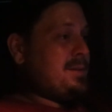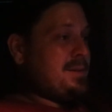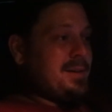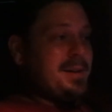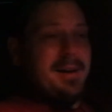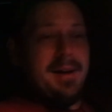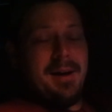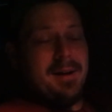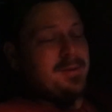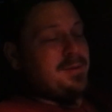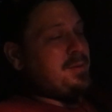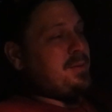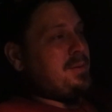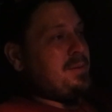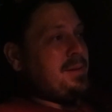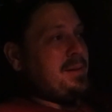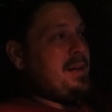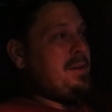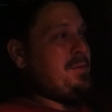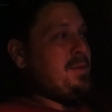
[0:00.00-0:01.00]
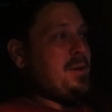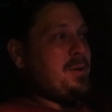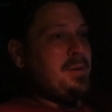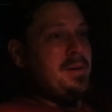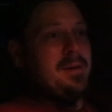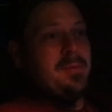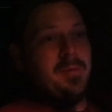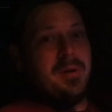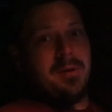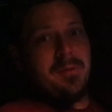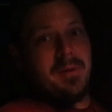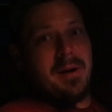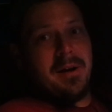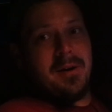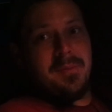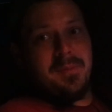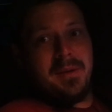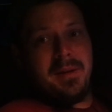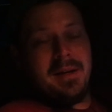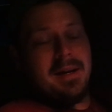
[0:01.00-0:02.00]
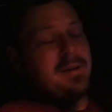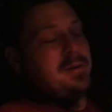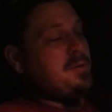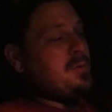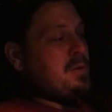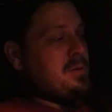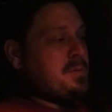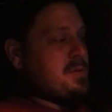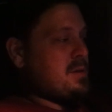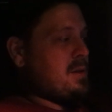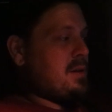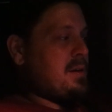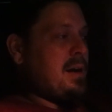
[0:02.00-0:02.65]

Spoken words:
And dude, even though he went around me, I knew he was on